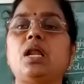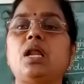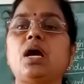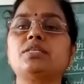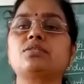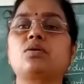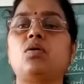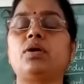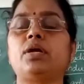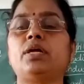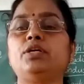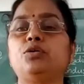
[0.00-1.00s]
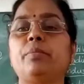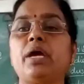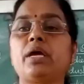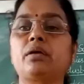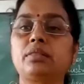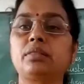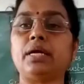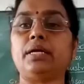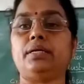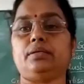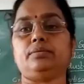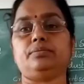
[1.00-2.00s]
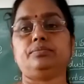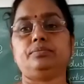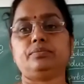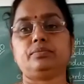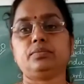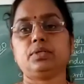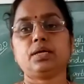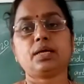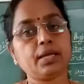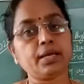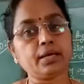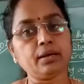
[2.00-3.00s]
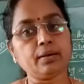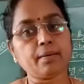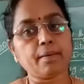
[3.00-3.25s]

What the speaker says: as cotton to make thread. Clear?